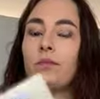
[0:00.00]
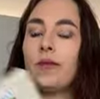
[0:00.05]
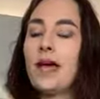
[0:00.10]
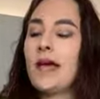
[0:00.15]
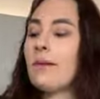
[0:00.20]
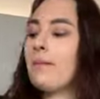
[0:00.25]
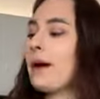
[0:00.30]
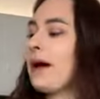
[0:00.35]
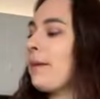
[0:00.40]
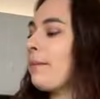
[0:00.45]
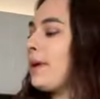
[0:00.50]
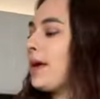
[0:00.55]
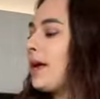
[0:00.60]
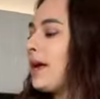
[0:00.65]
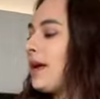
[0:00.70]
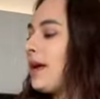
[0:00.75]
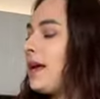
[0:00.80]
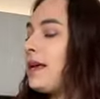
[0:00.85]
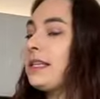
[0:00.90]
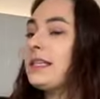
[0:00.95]

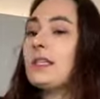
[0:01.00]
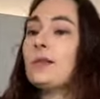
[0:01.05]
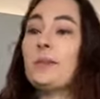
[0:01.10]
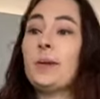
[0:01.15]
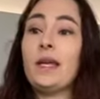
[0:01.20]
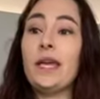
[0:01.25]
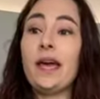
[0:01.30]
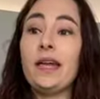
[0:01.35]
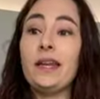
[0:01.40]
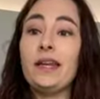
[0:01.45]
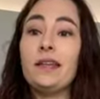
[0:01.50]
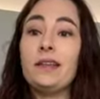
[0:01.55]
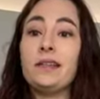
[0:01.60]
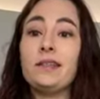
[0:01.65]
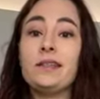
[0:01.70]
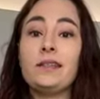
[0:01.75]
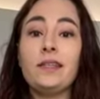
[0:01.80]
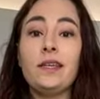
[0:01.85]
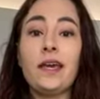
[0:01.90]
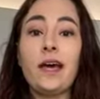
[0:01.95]
edamame spaghetti to
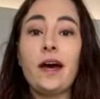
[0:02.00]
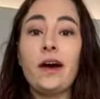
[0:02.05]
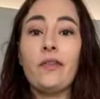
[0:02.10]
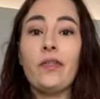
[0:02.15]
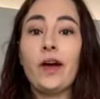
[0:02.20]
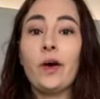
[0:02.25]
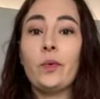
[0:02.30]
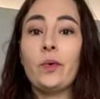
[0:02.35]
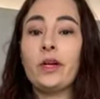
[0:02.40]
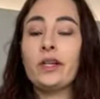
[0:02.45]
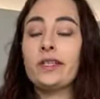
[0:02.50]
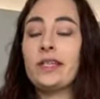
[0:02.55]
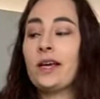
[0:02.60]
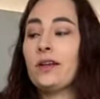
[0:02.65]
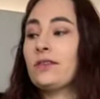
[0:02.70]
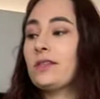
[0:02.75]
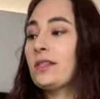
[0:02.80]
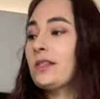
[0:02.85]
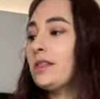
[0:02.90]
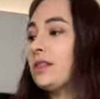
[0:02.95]
see how that works
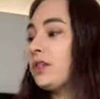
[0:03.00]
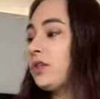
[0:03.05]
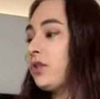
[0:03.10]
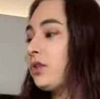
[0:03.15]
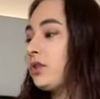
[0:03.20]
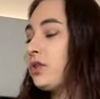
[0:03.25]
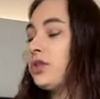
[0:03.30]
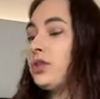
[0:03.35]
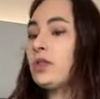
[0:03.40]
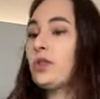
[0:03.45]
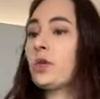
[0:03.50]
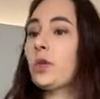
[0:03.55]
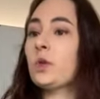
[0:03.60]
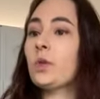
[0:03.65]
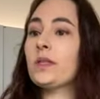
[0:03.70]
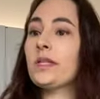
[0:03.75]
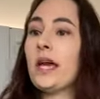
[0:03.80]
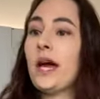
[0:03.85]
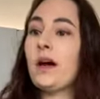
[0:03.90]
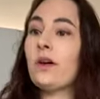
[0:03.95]
out since the grocery store
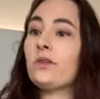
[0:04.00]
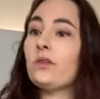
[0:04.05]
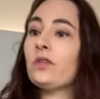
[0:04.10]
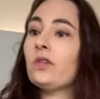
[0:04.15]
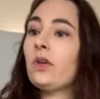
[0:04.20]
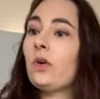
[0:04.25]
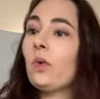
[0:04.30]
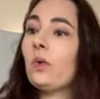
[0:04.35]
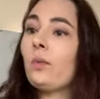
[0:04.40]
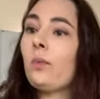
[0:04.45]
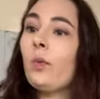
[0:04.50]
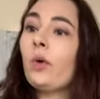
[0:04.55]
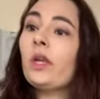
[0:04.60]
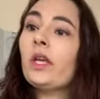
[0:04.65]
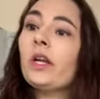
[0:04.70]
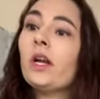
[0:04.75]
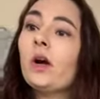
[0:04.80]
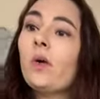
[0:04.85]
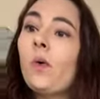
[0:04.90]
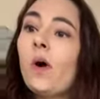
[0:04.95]
was out. So we're
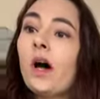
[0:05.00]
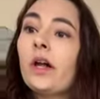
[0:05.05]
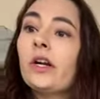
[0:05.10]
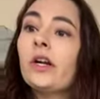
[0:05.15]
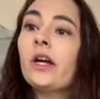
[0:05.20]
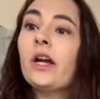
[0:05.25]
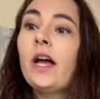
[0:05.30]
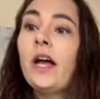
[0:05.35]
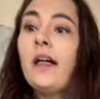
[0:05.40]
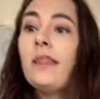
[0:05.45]
boiling our water.